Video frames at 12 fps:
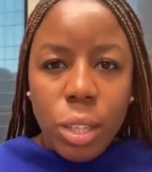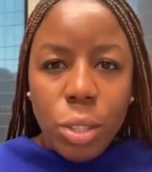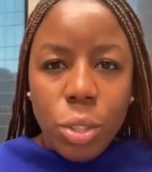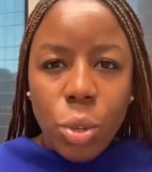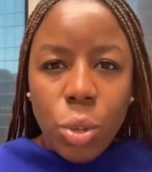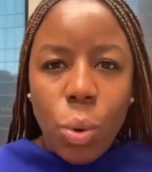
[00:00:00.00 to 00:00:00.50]

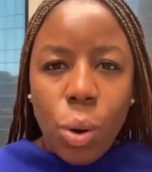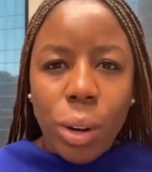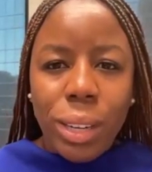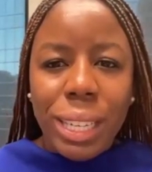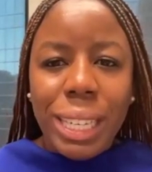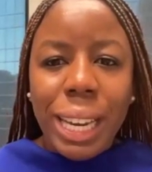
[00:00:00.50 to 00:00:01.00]

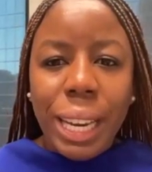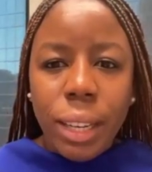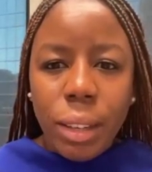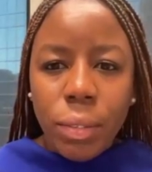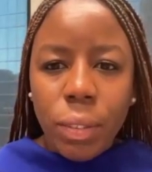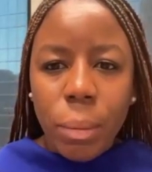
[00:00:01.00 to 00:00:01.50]
toward
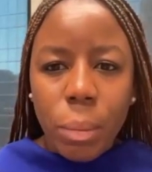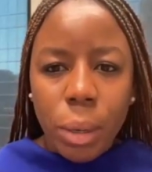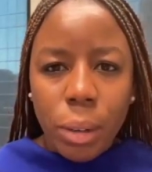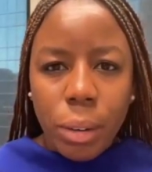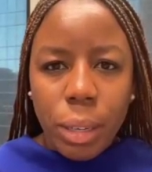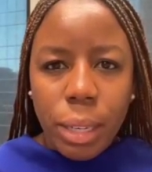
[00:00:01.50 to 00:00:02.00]
Native
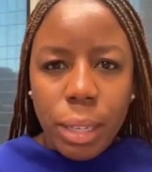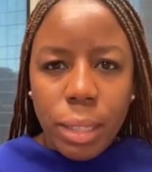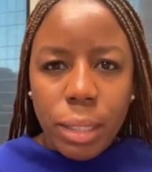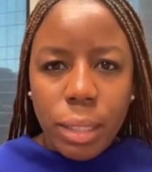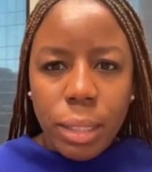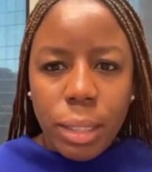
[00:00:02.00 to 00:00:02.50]

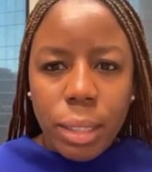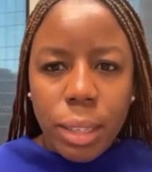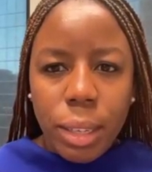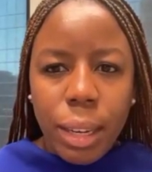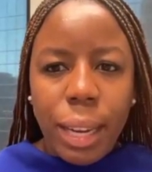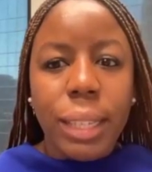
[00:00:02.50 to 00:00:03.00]
Americans
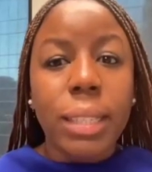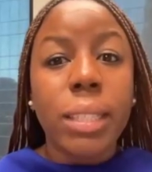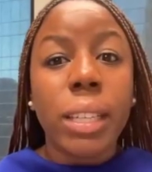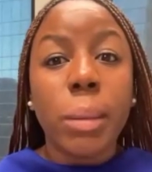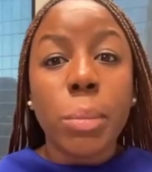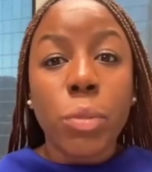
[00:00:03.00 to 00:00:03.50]
in
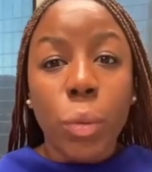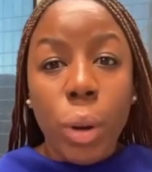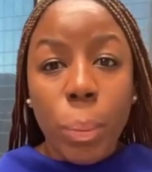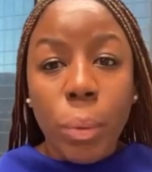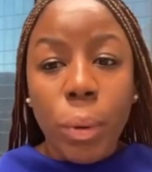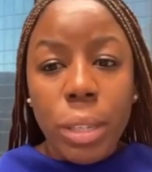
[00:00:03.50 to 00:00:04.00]
attempts for
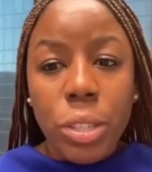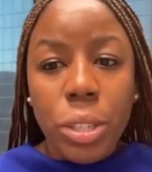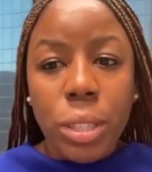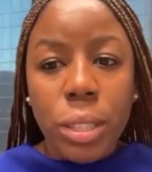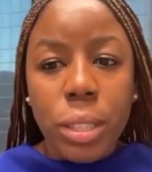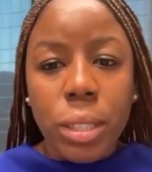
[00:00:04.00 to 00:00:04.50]

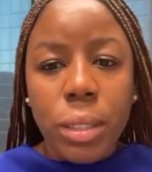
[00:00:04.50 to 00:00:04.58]
reparation.